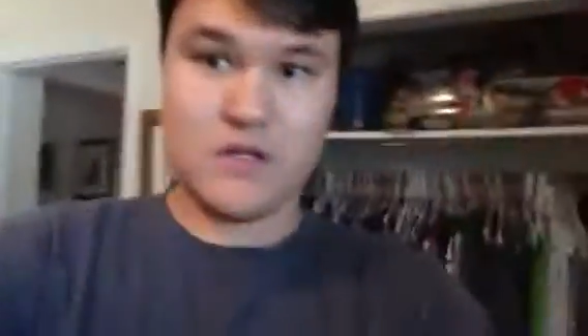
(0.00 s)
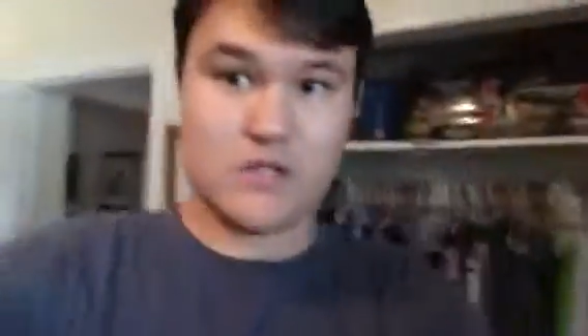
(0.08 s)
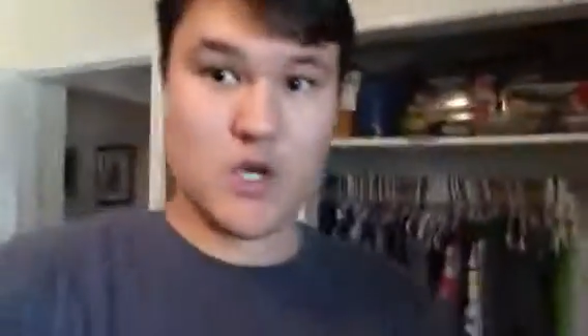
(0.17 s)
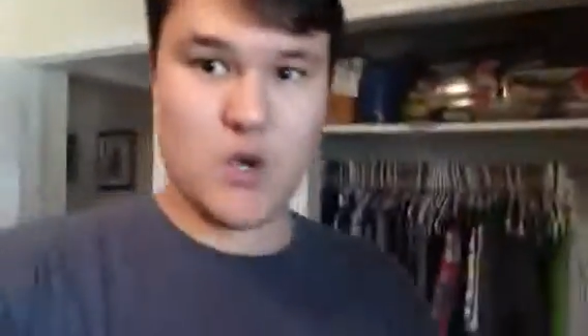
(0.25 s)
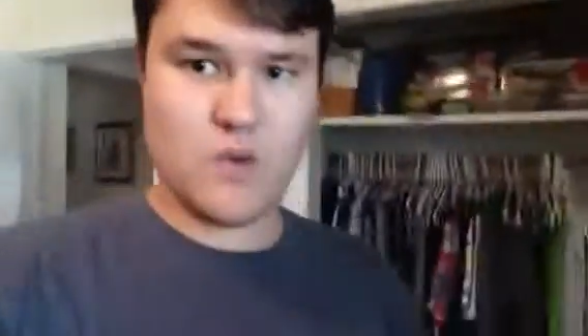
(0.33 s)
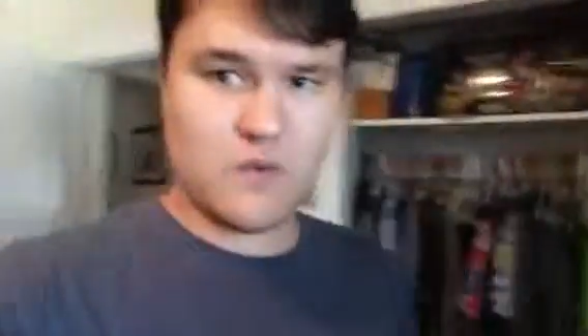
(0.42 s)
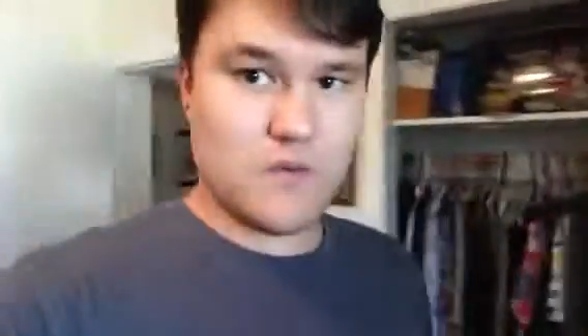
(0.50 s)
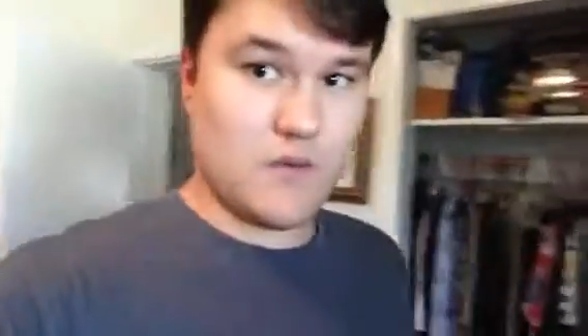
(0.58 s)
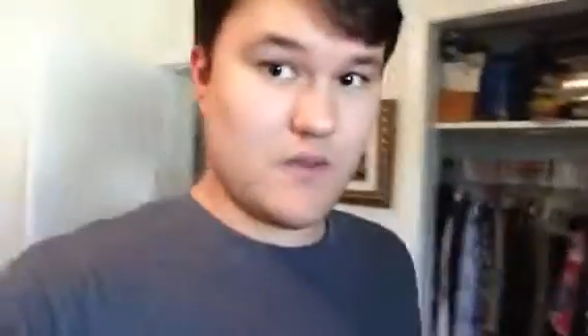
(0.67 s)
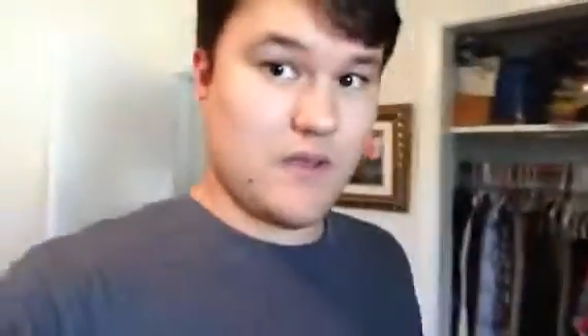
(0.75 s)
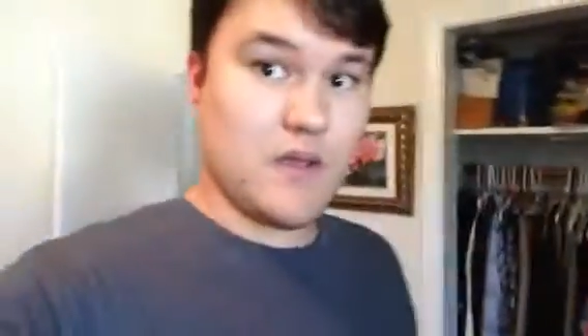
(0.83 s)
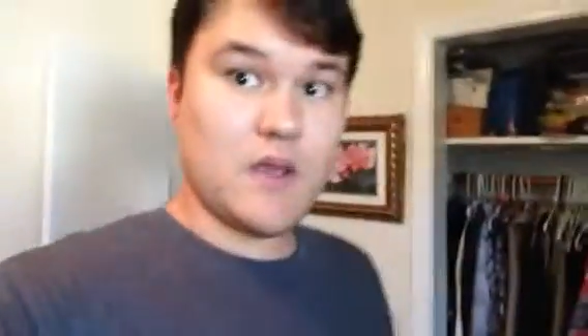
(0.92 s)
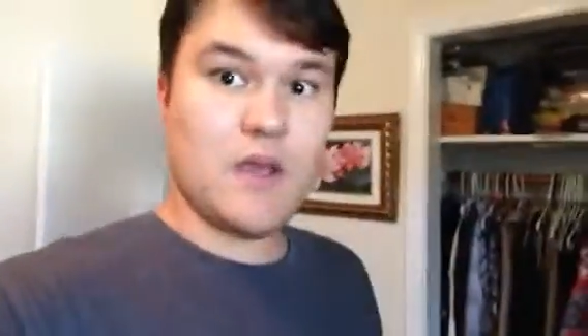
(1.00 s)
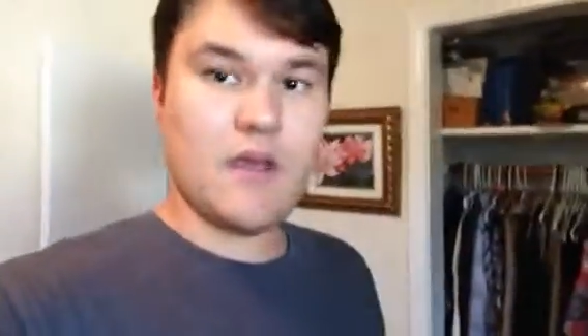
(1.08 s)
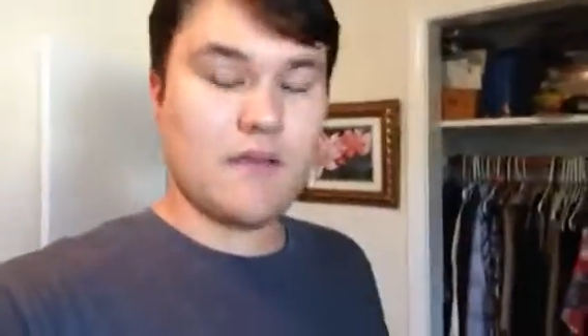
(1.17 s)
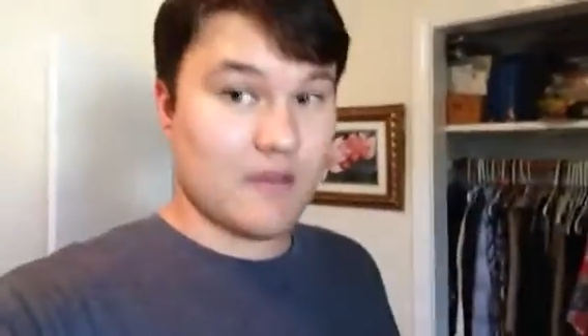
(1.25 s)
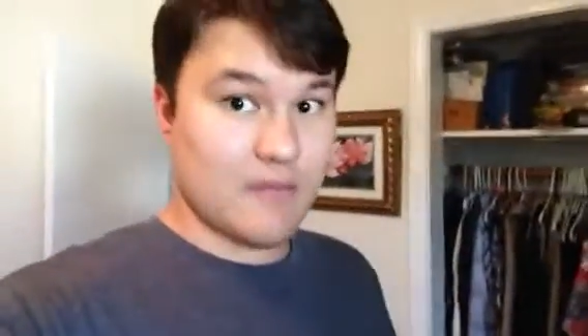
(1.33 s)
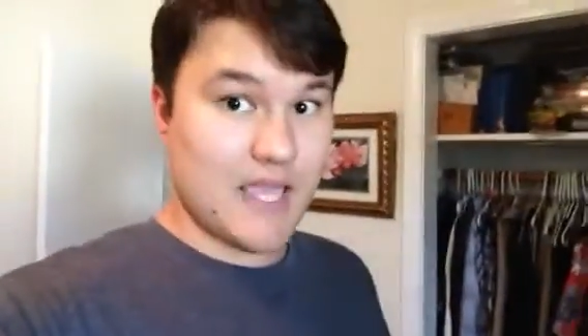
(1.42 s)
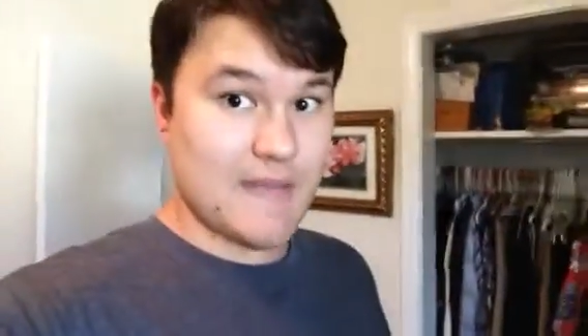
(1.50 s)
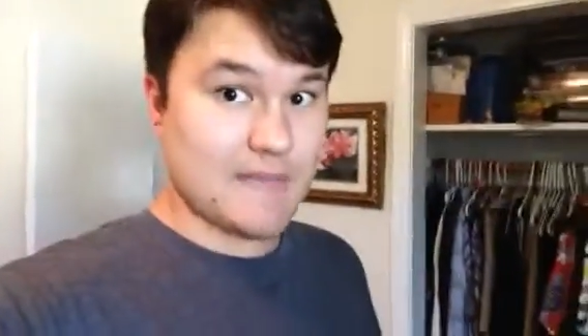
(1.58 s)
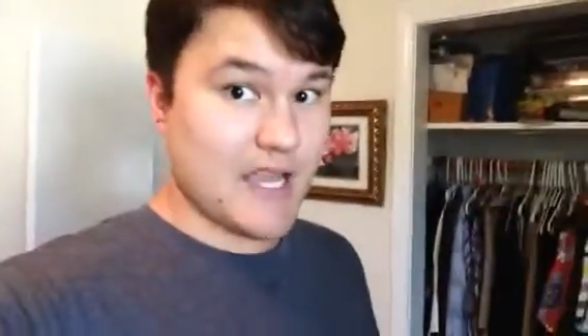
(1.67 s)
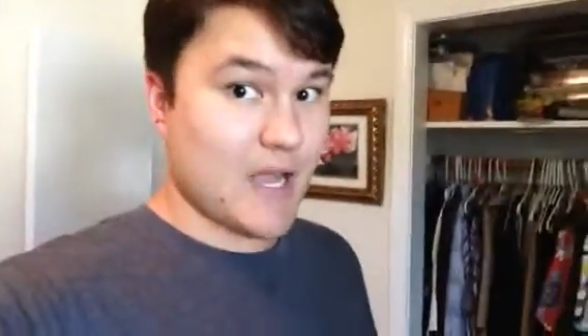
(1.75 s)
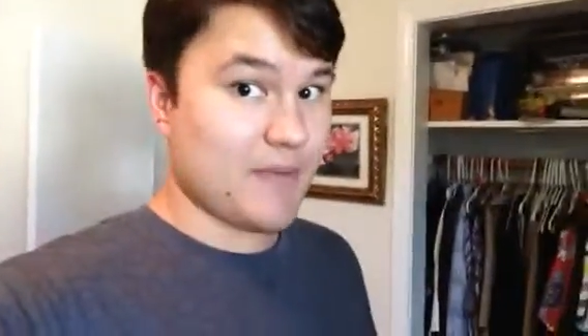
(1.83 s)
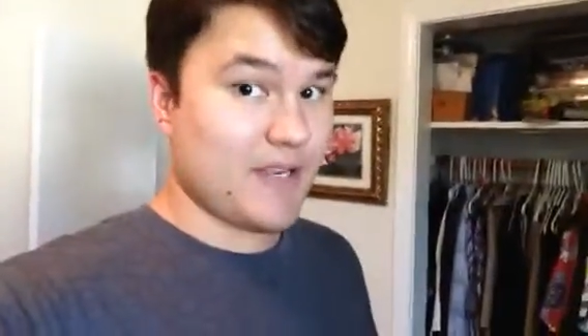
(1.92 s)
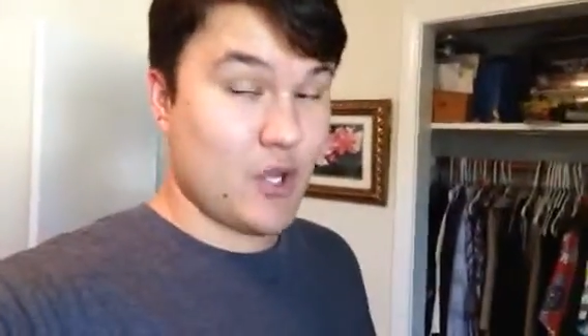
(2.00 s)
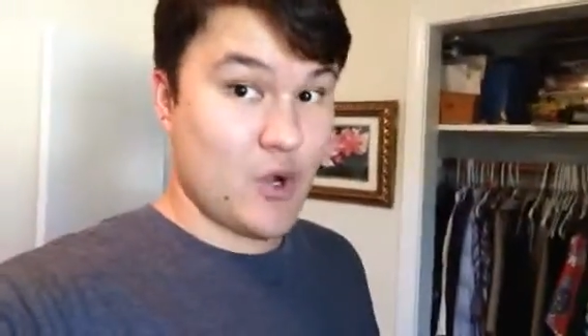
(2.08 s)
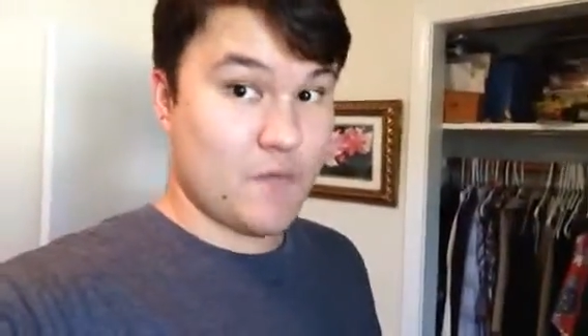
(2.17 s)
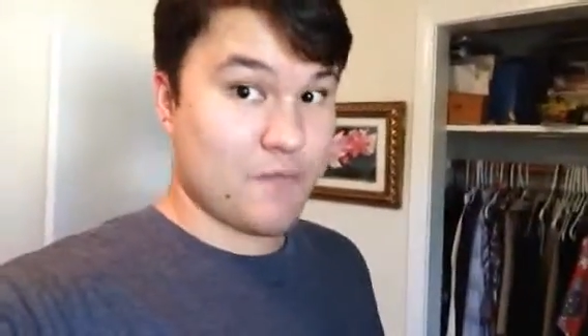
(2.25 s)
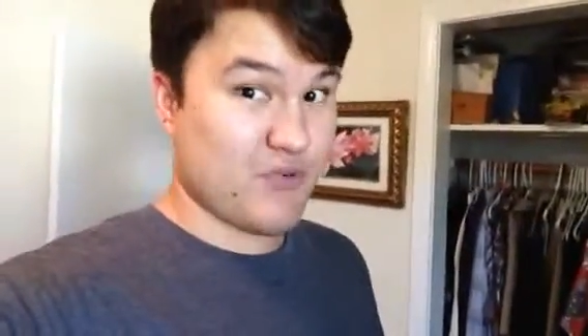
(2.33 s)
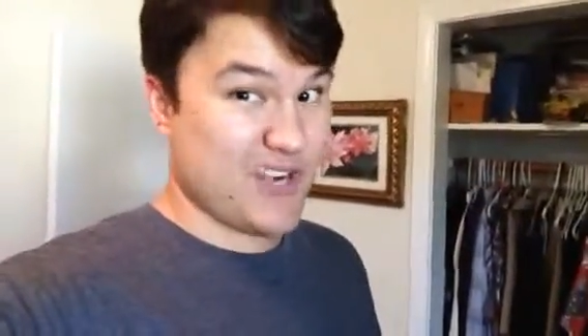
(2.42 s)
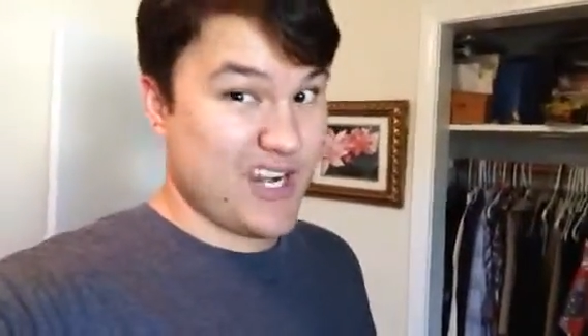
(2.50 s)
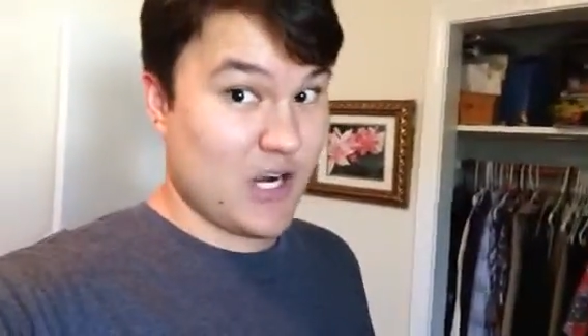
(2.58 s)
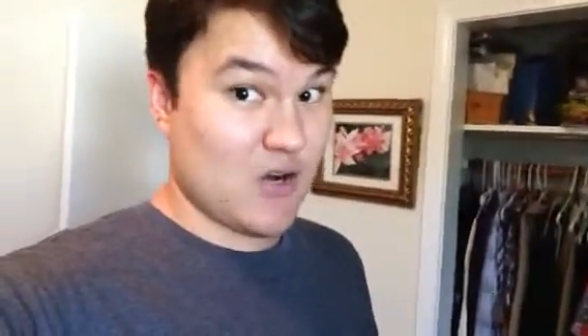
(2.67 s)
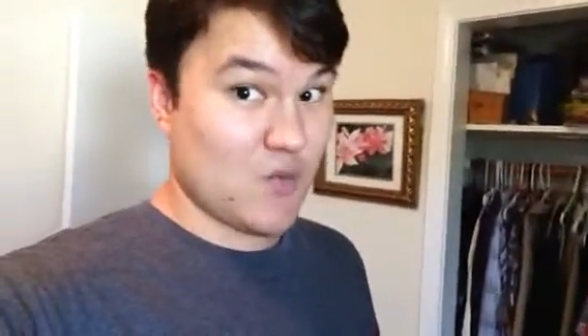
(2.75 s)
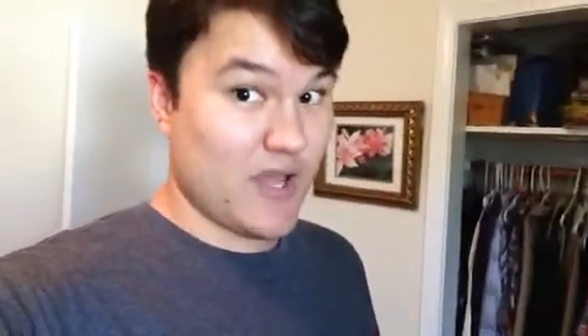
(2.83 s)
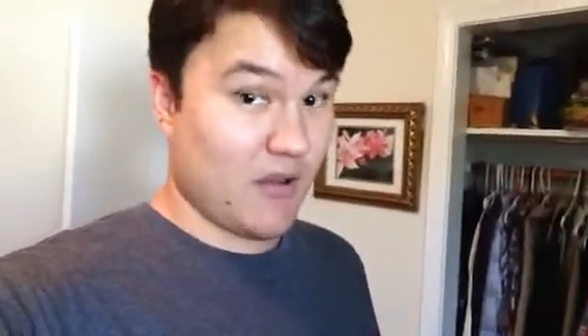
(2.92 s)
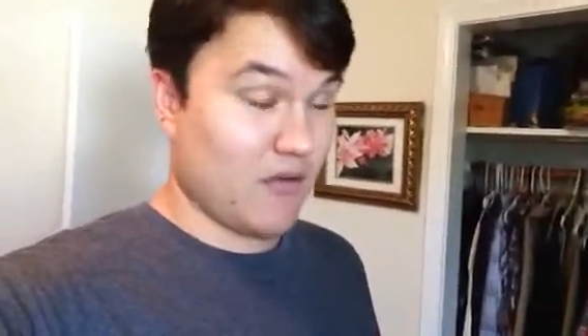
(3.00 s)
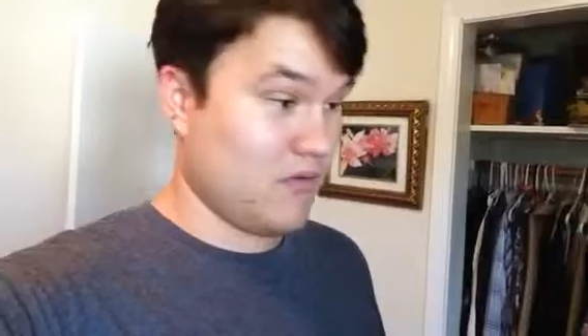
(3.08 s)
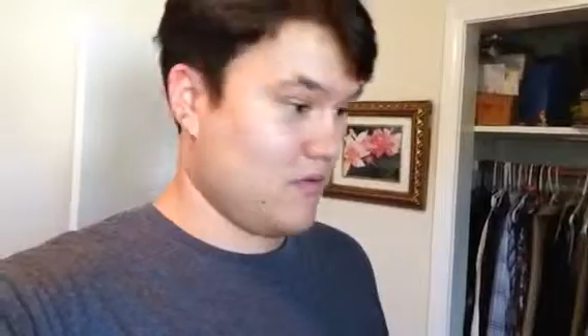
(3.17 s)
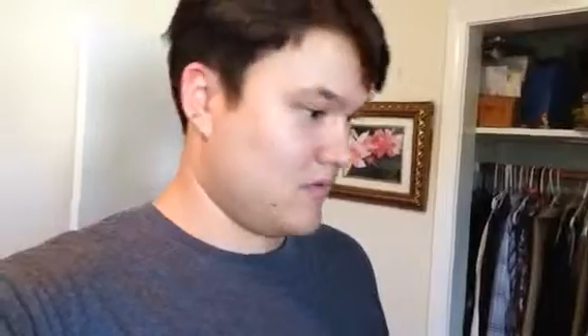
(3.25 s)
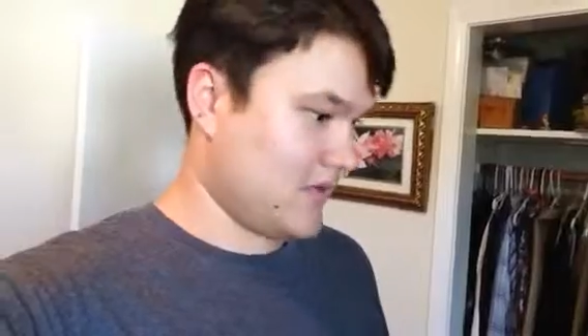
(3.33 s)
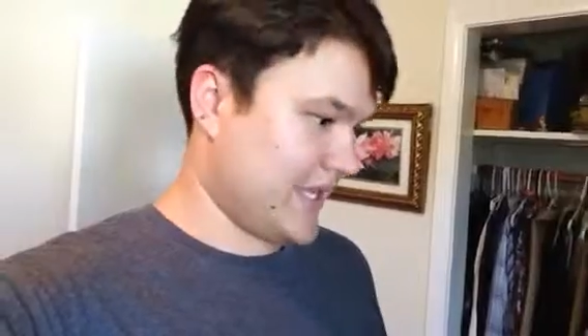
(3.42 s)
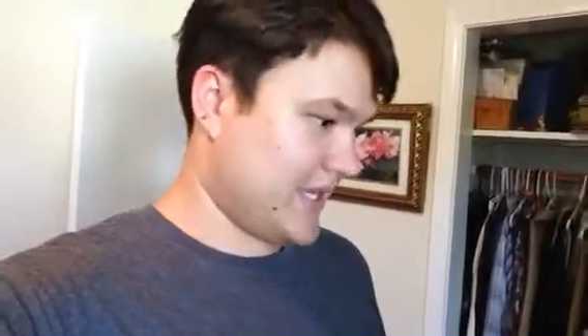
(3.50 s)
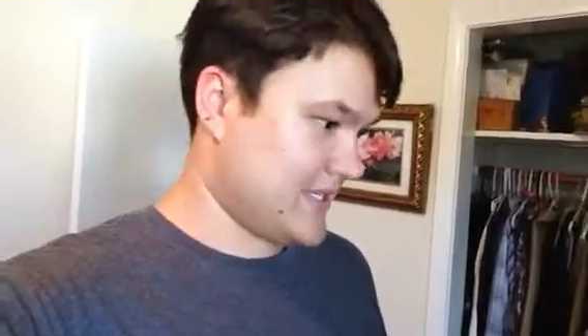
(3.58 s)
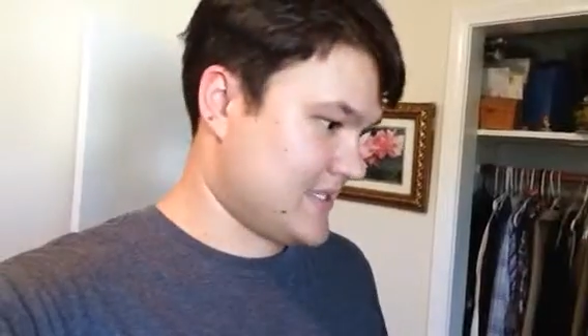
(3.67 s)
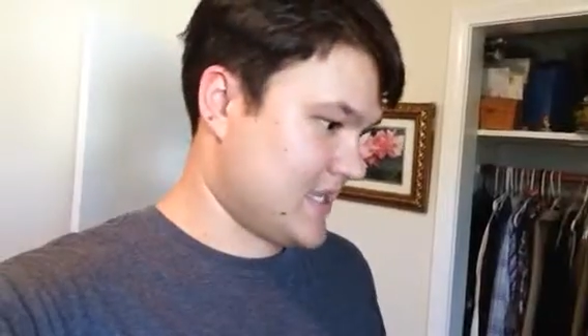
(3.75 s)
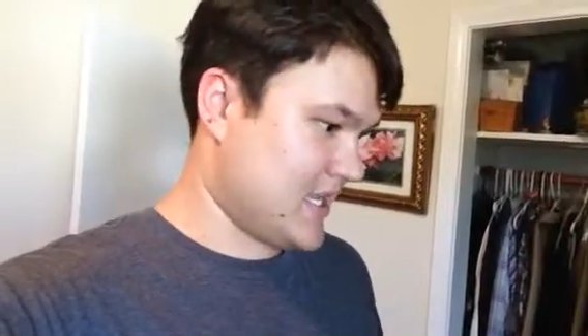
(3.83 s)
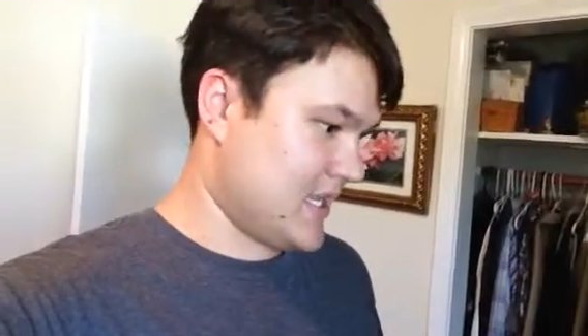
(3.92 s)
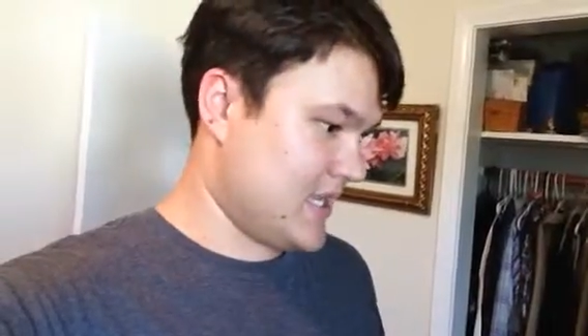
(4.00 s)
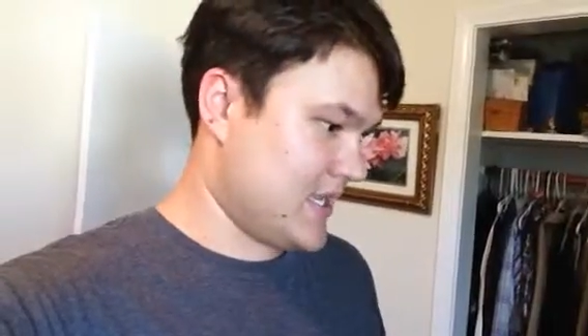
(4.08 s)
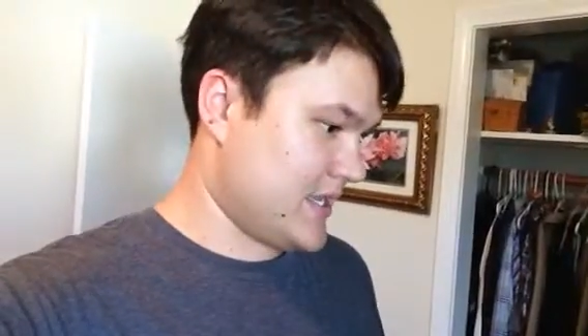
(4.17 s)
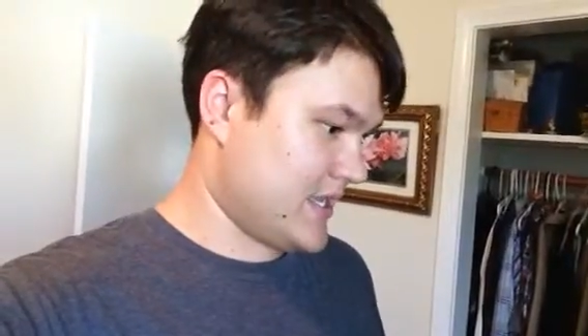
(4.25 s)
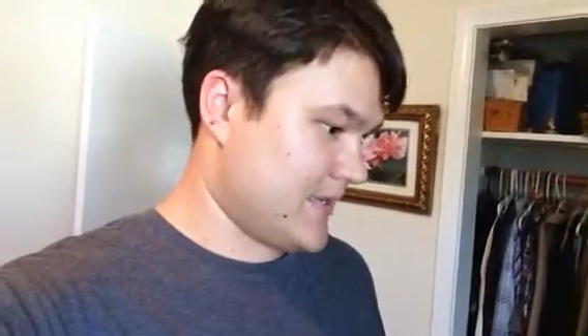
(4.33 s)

so, some games I'll be knowing pretty darn well, like, say,